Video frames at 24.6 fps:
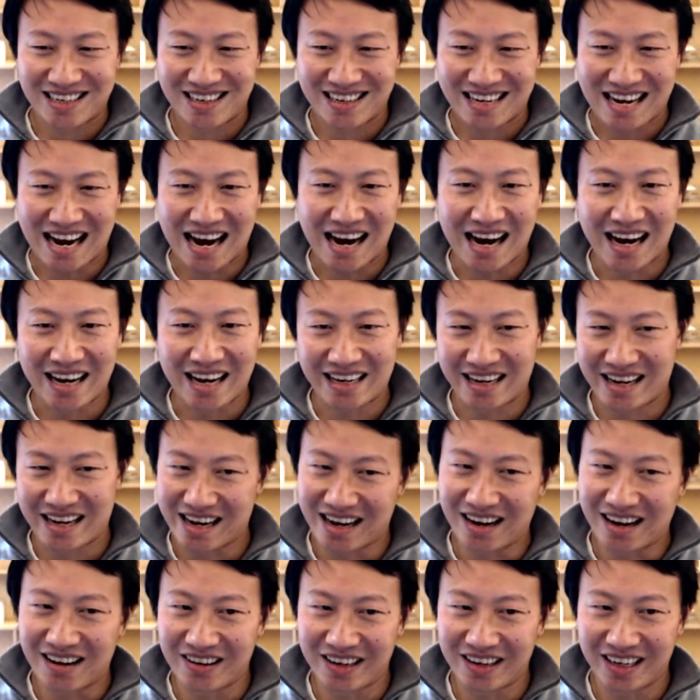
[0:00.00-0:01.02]
kind of
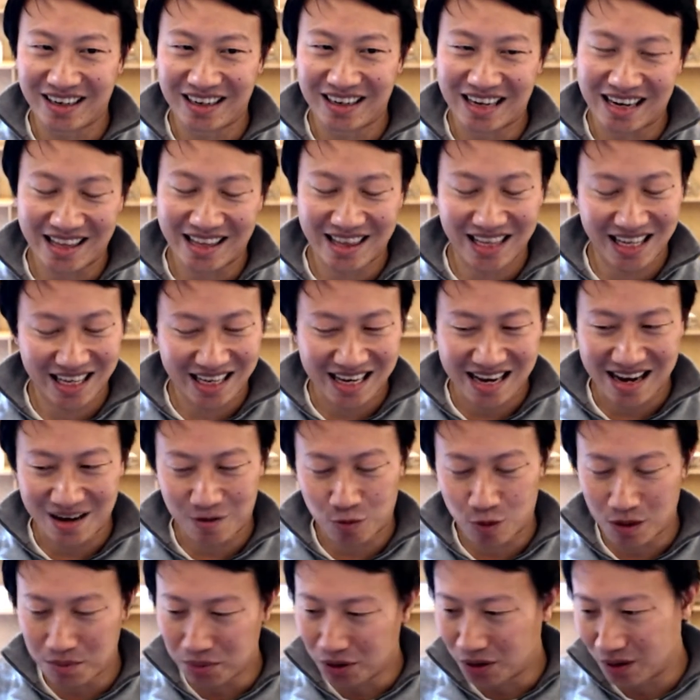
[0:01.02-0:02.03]
hairy. I think at
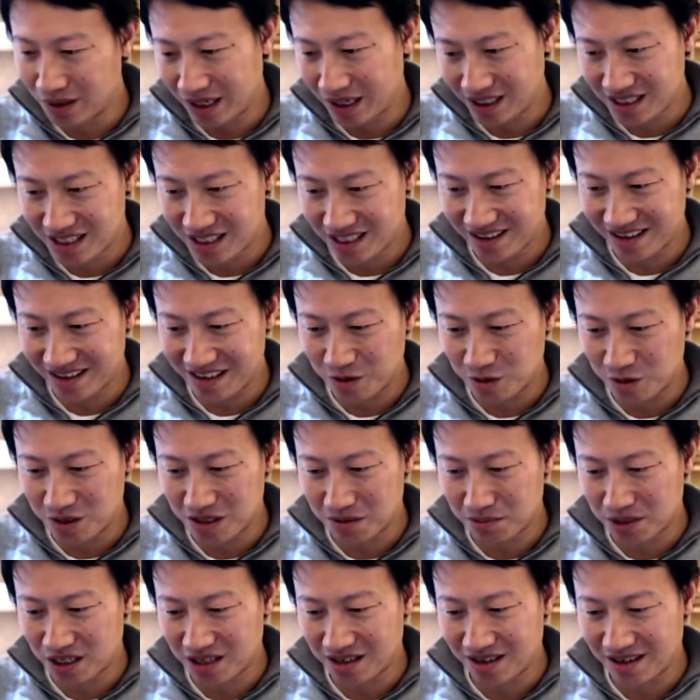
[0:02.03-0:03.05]
one point, there was a
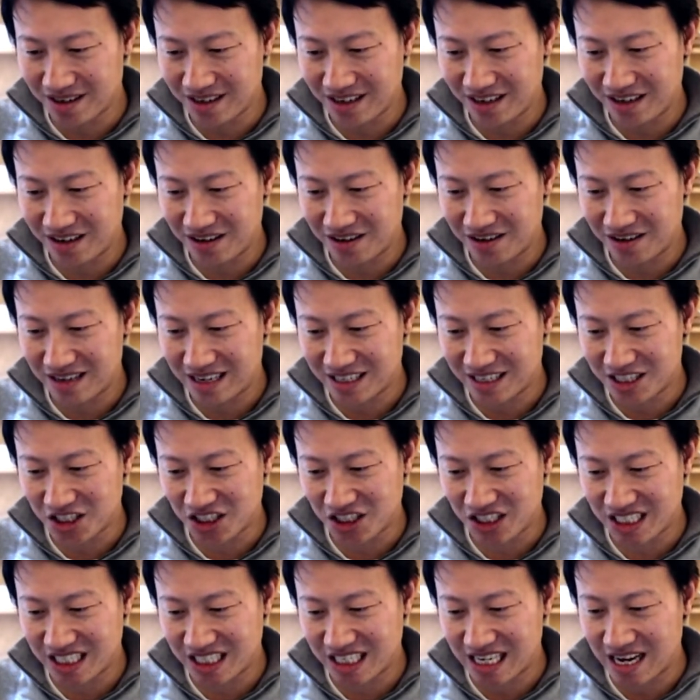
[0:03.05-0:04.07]
bug on here that
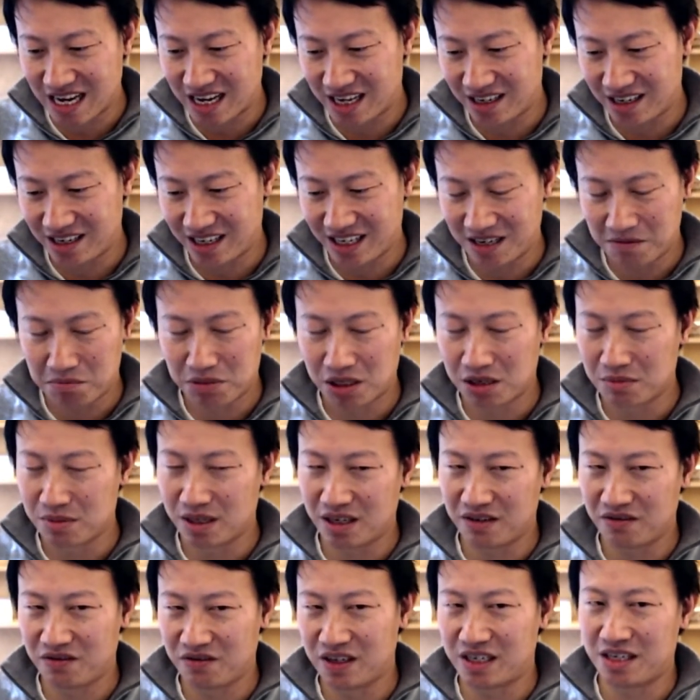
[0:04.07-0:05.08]
just said implement
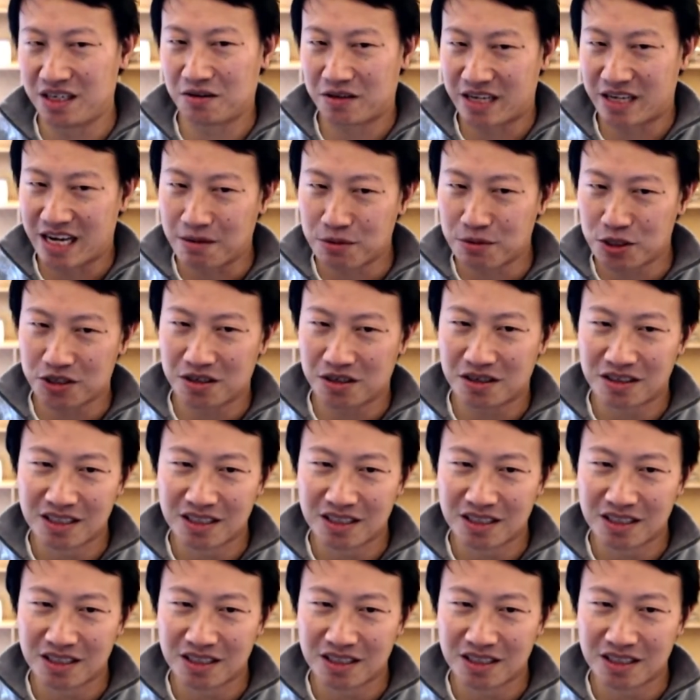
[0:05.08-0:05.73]
video capture,